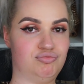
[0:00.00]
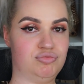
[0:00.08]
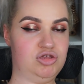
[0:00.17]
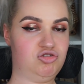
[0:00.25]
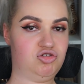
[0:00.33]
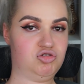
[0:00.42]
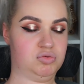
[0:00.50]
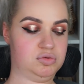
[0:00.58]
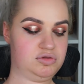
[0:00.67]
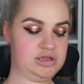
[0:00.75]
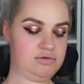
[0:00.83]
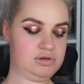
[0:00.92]
He's just
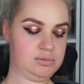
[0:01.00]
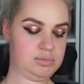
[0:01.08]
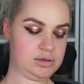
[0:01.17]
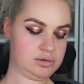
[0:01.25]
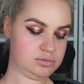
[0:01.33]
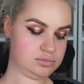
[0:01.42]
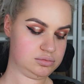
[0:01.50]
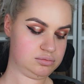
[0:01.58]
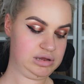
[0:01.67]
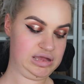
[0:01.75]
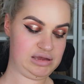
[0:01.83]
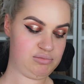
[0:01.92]
staring at me.
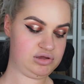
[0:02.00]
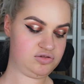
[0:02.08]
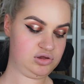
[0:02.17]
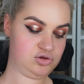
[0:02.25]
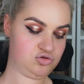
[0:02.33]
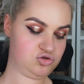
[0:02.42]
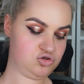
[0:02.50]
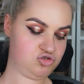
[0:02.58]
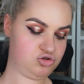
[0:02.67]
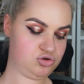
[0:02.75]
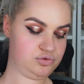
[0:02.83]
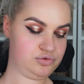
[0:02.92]
My eyebrows aren't as good as
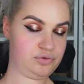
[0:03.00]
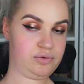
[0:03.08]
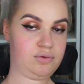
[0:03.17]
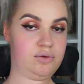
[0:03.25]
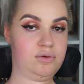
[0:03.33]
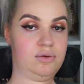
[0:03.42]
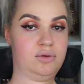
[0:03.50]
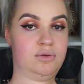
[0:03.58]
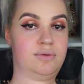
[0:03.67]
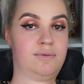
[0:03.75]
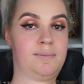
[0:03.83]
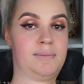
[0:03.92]
yours.
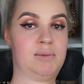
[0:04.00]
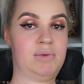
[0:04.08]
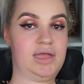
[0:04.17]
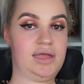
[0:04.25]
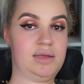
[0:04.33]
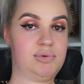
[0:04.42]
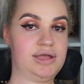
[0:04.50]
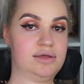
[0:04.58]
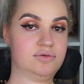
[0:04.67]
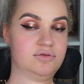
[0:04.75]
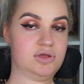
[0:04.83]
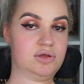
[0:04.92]
My
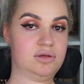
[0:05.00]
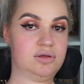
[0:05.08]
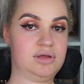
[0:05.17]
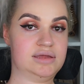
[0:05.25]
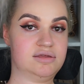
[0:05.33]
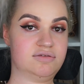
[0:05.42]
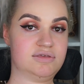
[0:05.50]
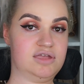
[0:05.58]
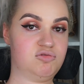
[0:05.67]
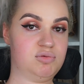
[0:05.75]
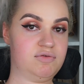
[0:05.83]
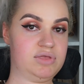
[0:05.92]
eyebrows are
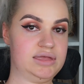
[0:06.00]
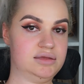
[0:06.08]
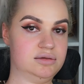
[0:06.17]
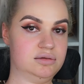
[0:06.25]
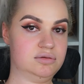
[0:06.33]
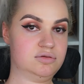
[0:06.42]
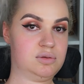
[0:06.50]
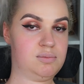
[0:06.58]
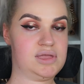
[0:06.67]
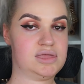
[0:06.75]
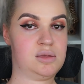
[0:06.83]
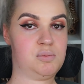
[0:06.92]
Anastasia Beverly Hills
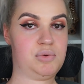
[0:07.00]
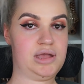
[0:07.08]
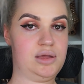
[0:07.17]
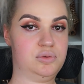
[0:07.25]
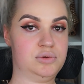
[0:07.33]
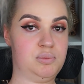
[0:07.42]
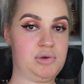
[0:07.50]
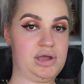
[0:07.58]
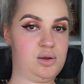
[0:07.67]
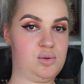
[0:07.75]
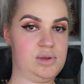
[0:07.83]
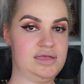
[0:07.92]
Medium Brown
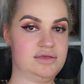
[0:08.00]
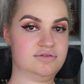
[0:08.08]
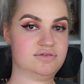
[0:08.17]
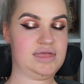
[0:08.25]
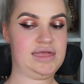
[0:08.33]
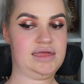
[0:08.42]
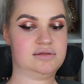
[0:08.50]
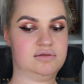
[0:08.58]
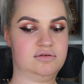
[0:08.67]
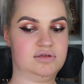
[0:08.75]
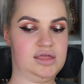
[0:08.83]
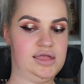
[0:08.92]
Brow Wiz,
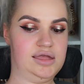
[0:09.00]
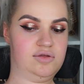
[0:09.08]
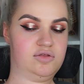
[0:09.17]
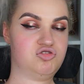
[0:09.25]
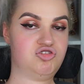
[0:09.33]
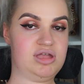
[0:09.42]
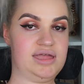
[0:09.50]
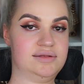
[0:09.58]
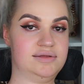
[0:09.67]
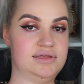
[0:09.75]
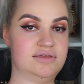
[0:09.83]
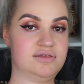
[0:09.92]
and the
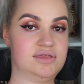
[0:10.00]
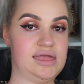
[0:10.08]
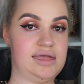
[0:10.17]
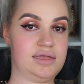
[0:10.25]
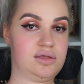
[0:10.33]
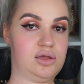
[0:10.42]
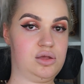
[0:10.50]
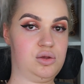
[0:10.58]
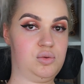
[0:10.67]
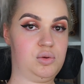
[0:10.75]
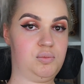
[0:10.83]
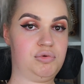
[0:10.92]
gel is an
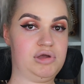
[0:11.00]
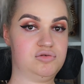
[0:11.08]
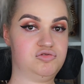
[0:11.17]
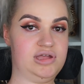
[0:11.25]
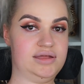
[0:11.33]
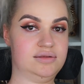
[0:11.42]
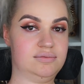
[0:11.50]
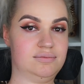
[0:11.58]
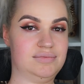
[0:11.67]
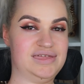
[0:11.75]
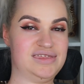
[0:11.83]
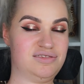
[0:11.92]
Ico brow gel,
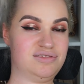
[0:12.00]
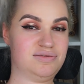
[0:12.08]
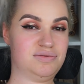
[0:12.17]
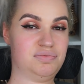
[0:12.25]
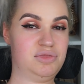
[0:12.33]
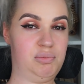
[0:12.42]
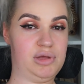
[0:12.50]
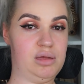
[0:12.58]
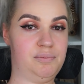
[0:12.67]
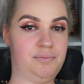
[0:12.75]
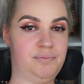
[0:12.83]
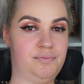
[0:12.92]
and it's the bomb.